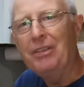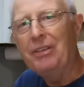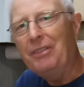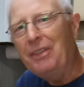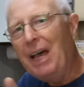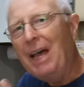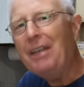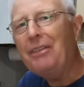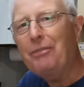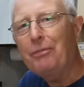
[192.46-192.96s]
And
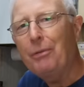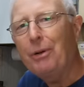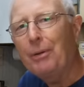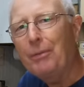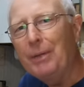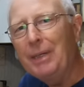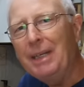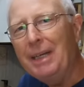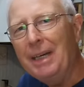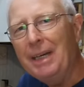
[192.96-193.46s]
that's where
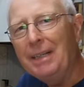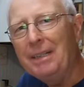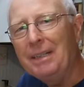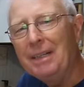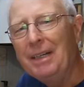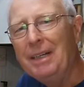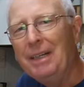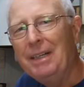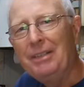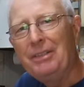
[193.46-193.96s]
we get
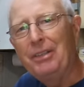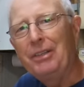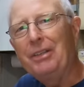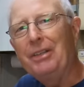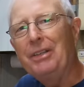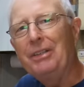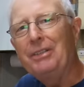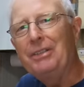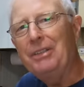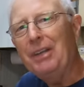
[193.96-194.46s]
to
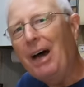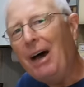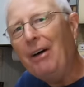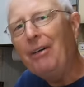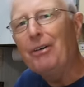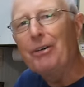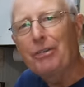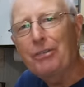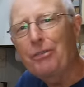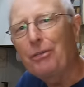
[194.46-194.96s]
the
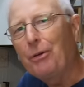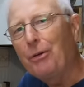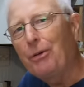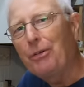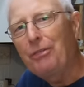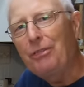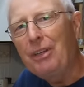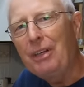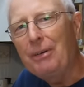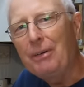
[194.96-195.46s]
dollar store
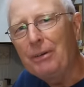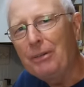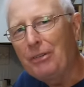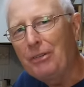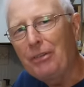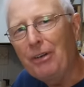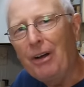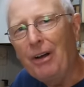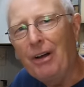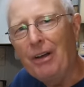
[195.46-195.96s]
secret
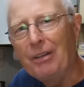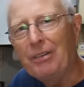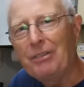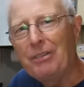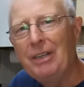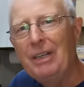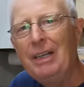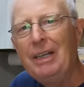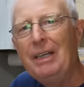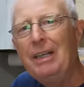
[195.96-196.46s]
sauce
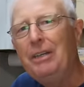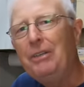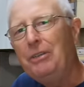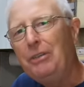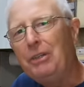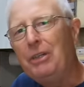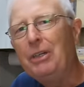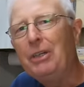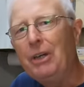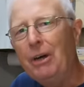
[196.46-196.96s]

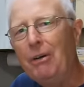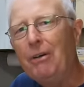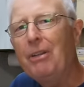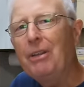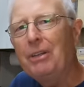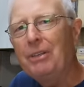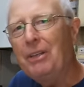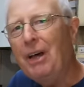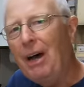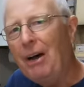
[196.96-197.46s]
you can go to
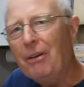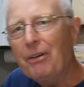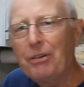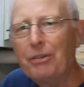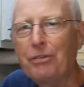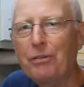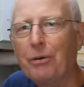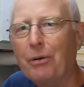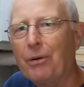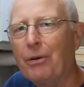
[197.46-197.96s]
the dollar
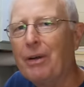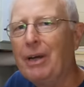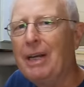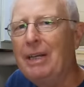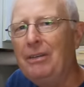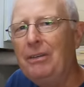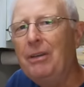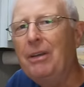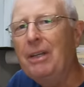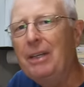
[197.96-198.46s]
store
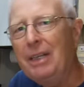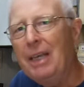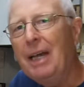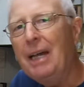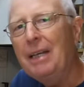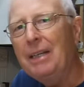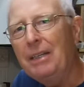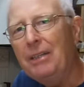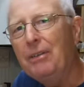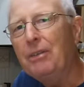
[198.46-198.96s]
and you can
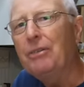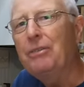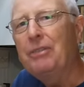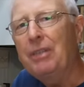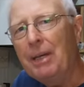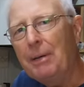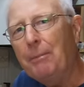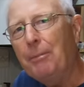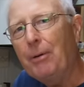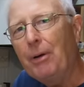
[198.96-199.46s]
get either
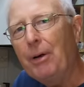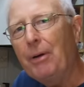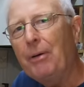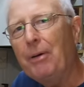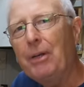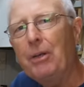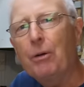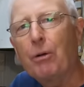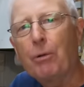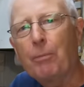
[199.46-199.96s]

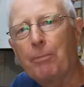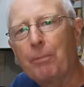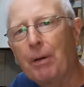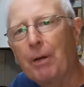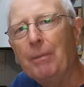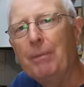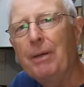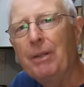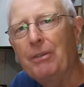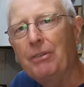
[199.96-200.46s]
temporary or
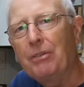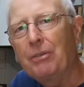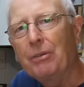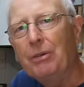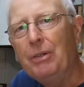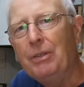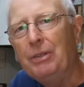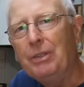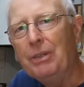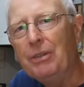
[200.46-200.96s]
permanent
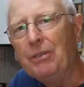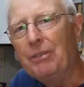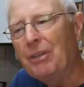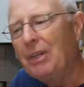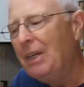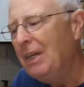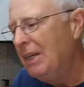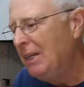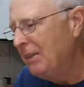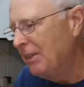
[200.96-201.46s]
solutions.
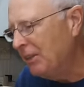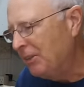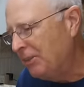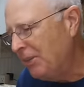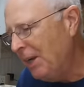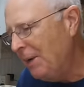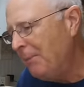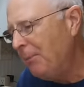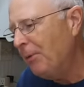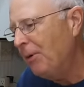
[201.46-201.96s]
The
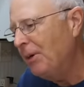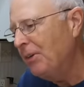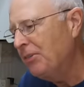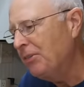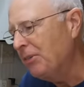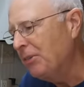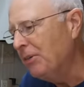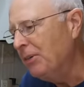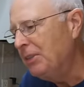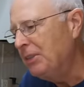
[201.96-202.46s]
temporary
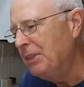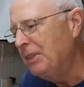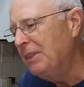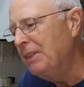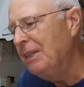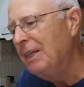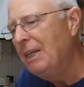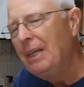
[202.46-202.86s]
solution